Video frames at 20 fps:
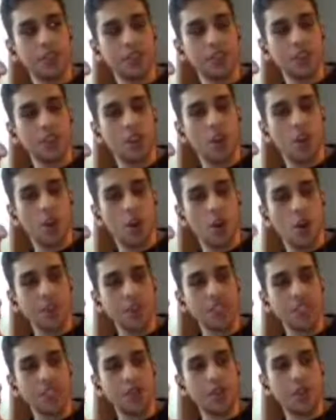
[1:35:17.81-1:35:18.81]
there's
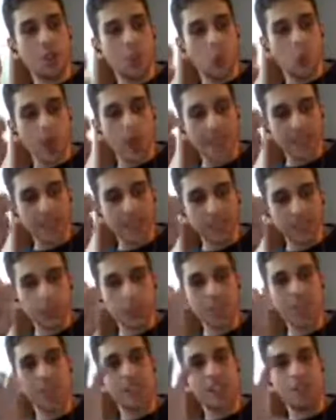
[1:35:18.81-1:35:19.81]
all these different ways in
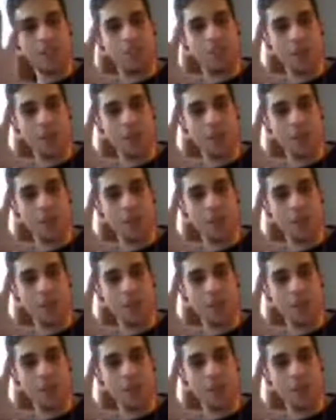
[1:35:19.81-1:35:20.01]
which they can